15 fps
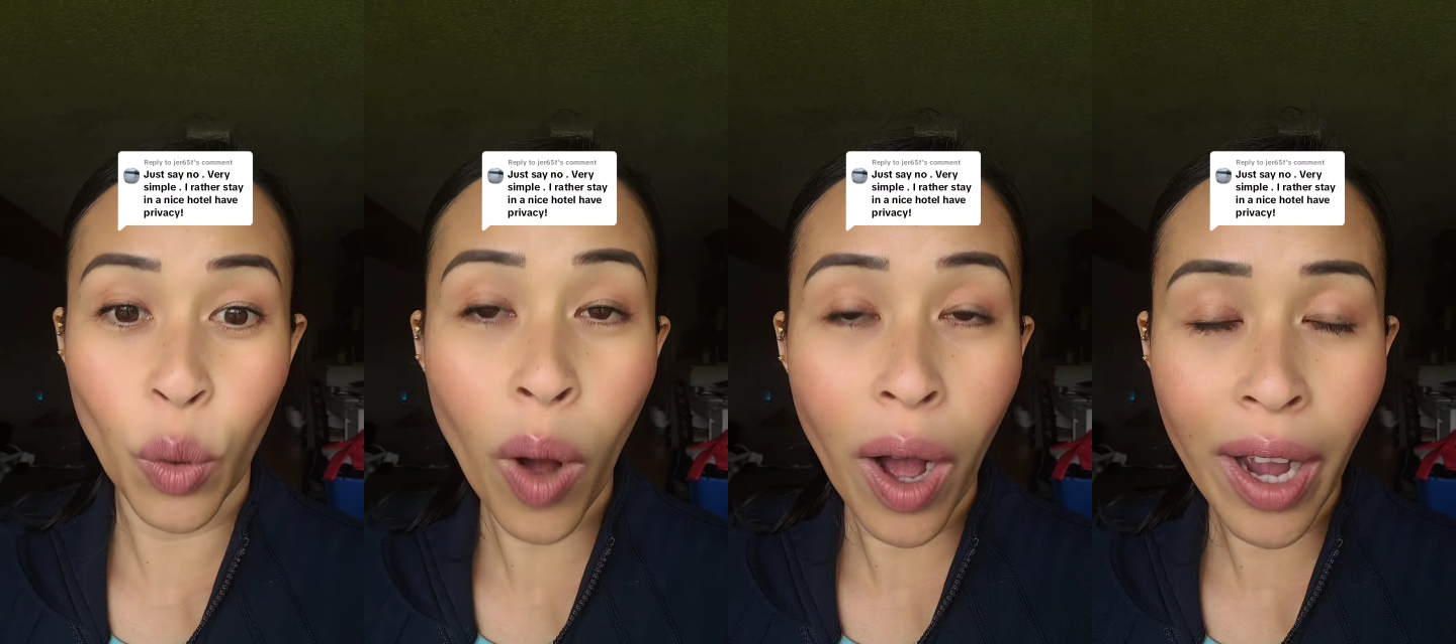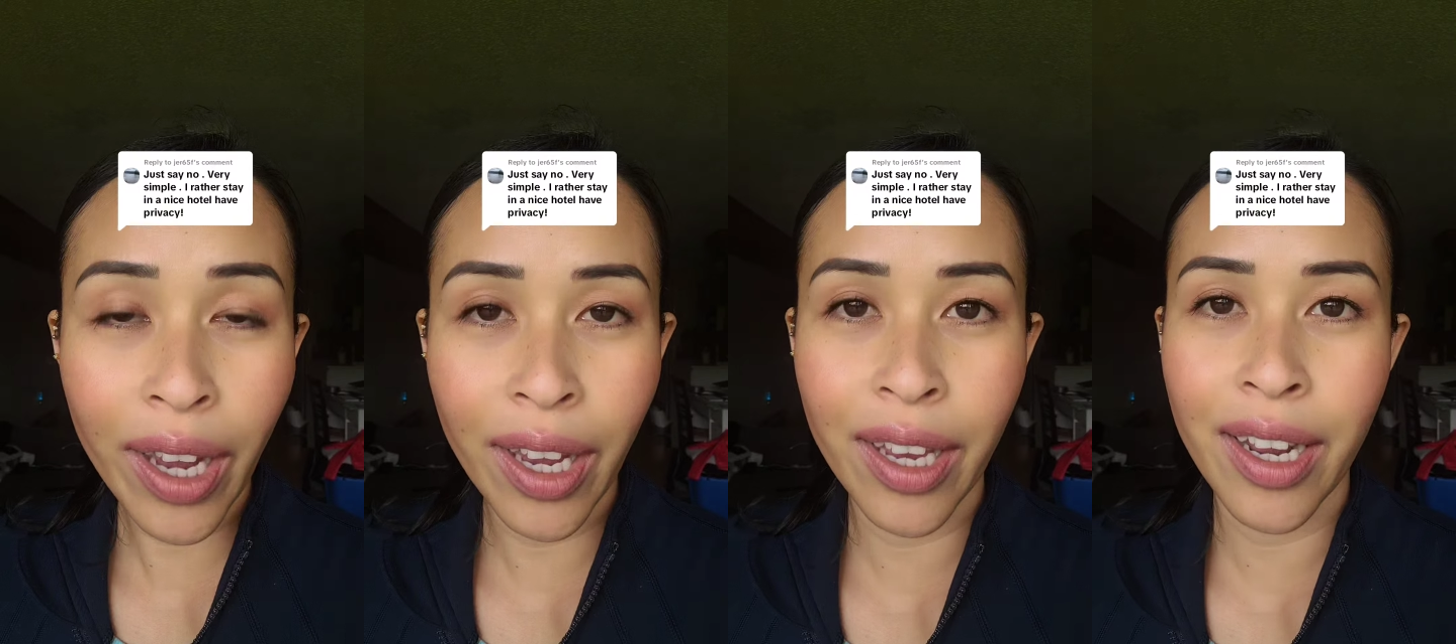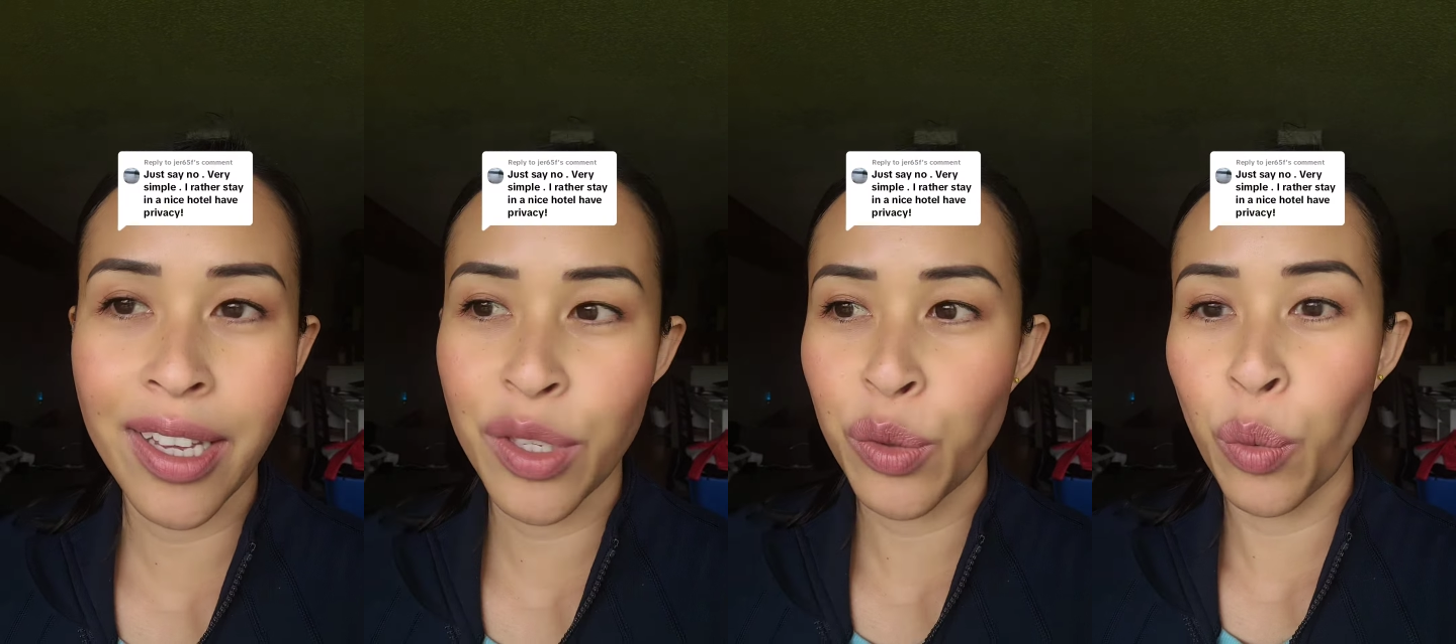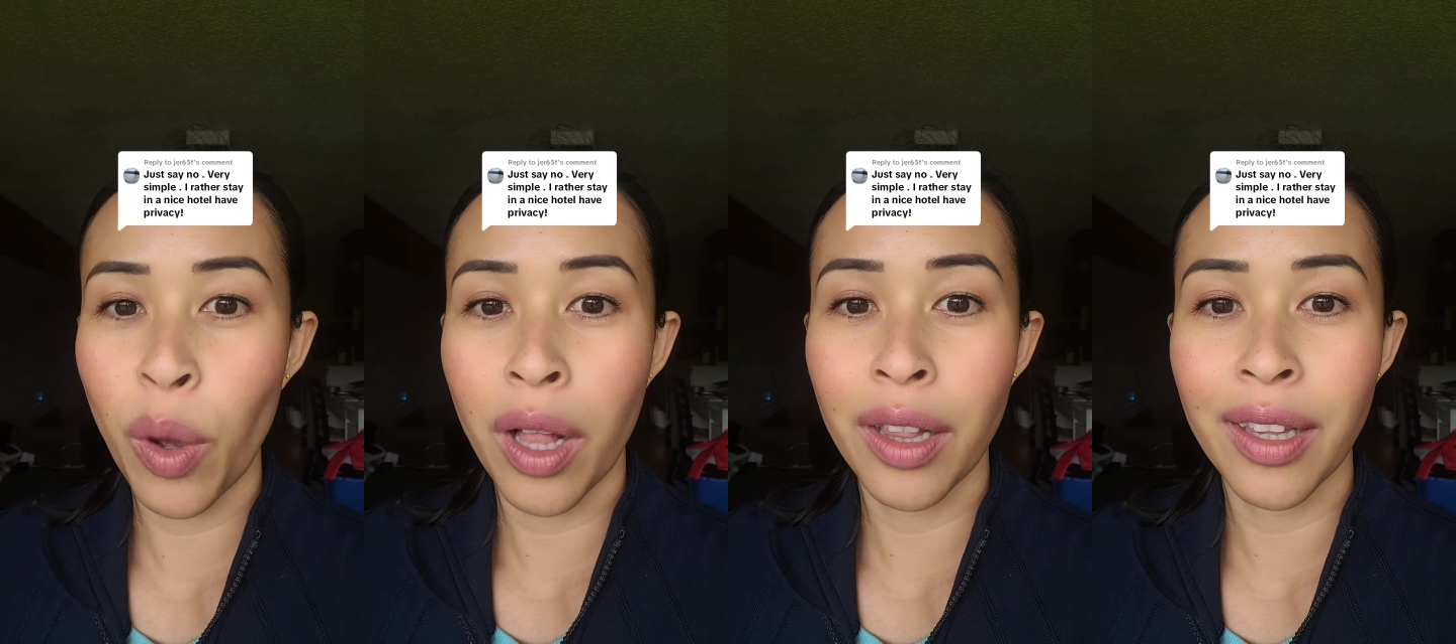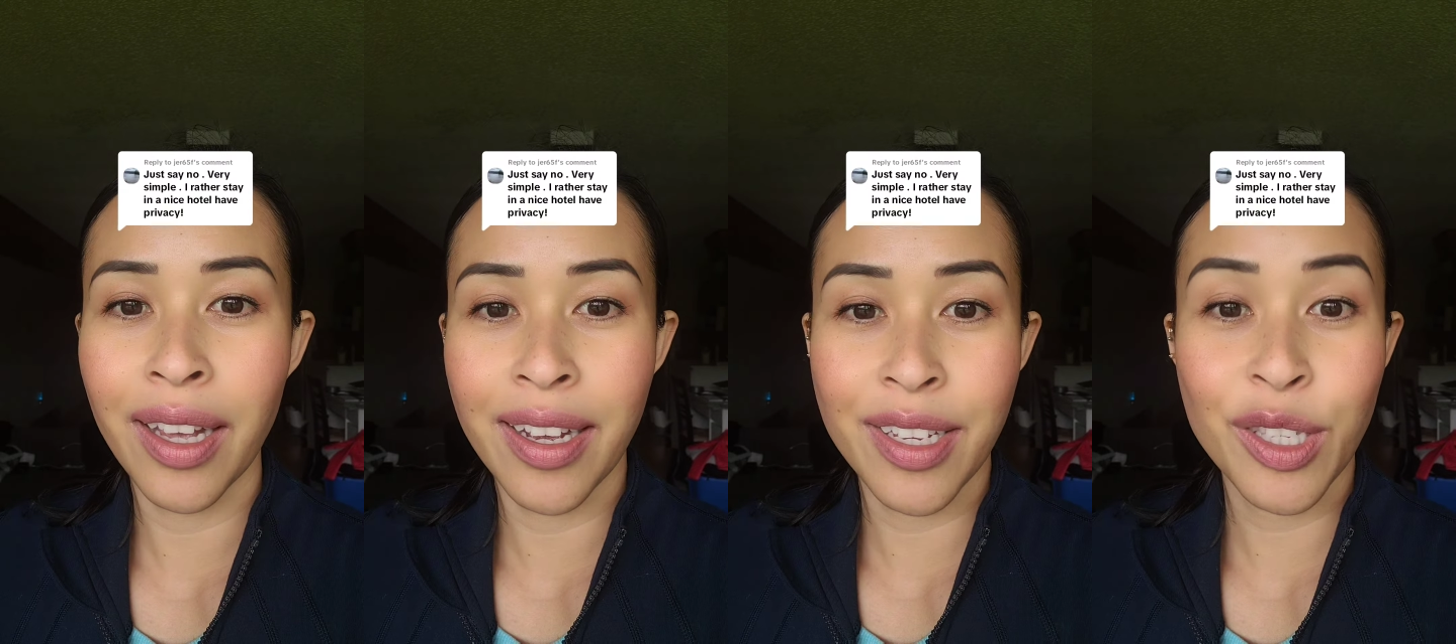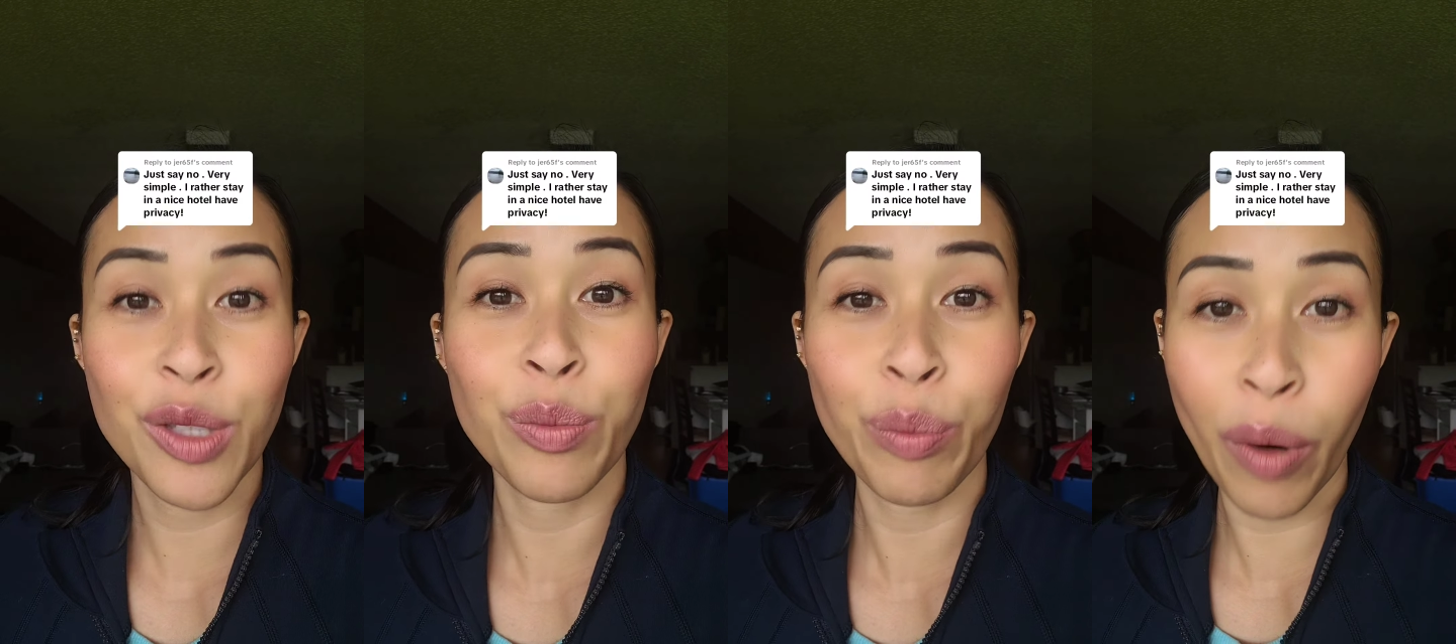quiet as well as